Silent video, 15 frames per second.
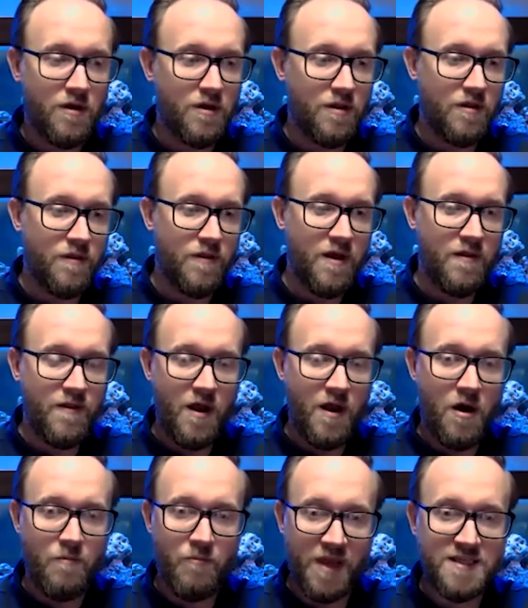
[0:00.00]
there
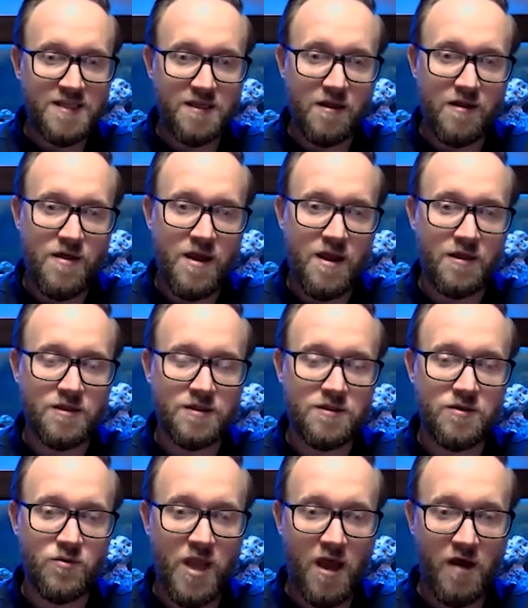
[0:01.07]
are basic things.
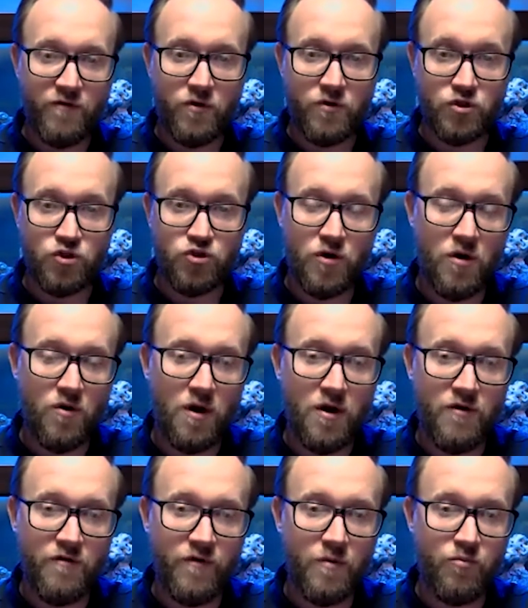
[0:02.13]
Do we have control
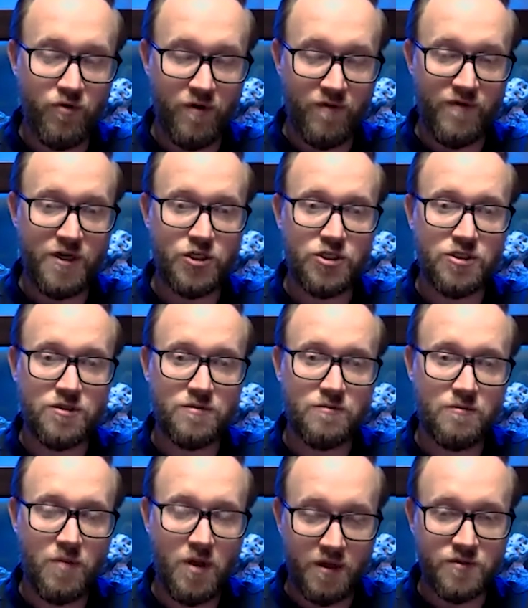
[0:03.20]
over privileged
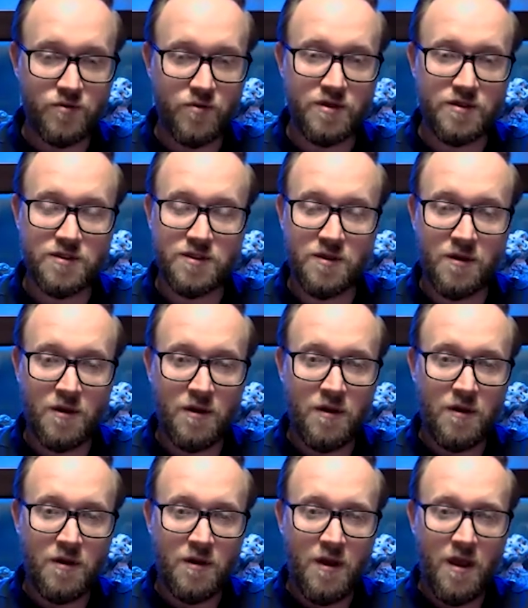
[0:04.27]
passwords?
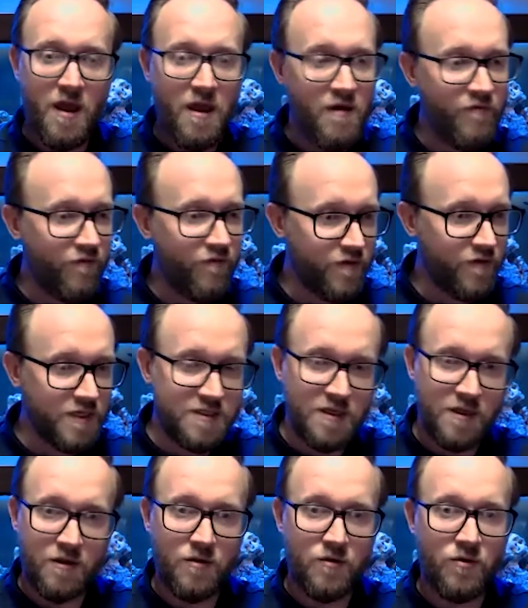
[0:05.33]
Every
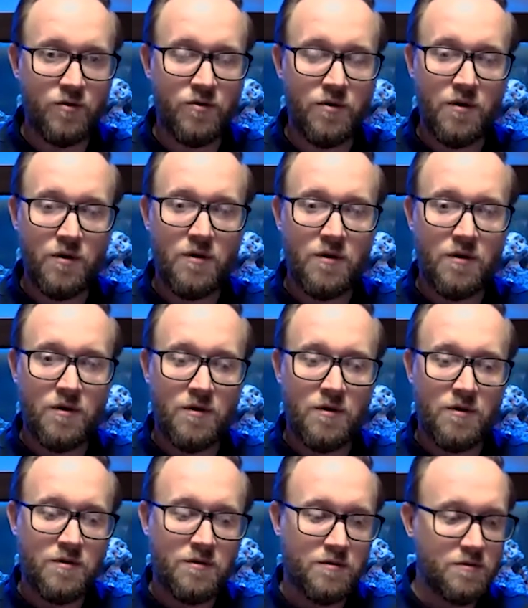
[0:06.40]
single
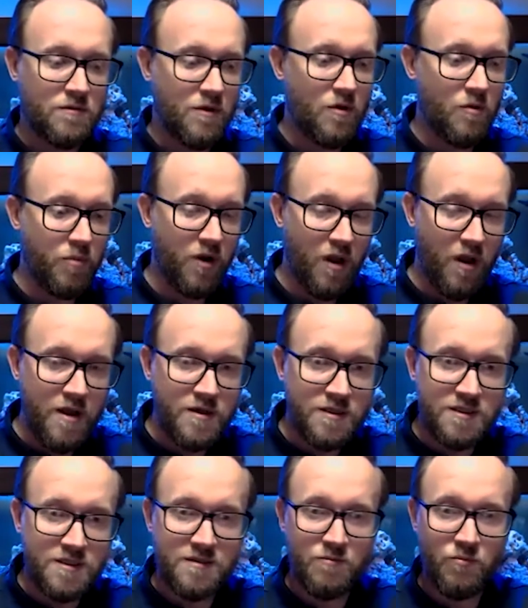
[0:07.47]

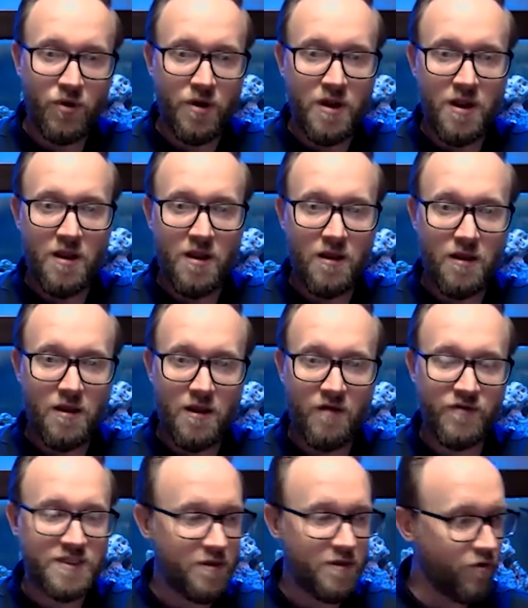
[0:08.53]
compliance body,
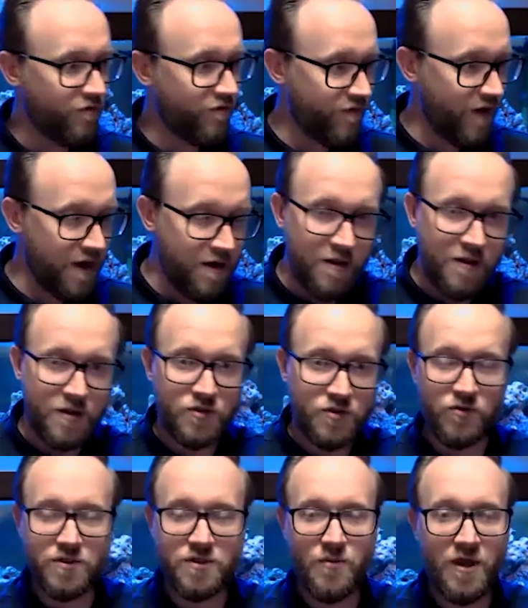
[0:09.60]
every single vendor that
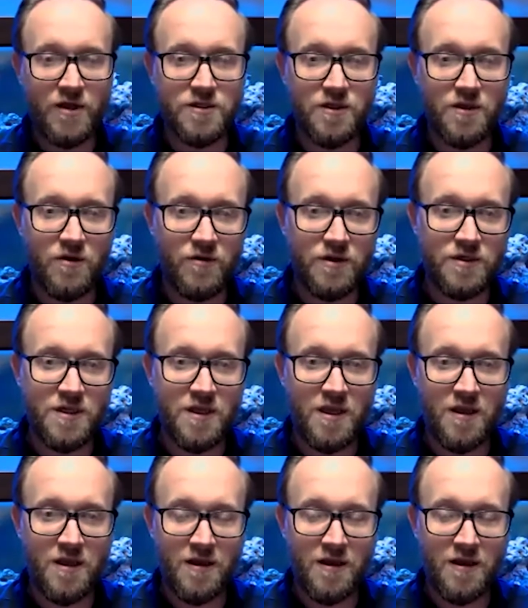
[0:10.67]
talks about security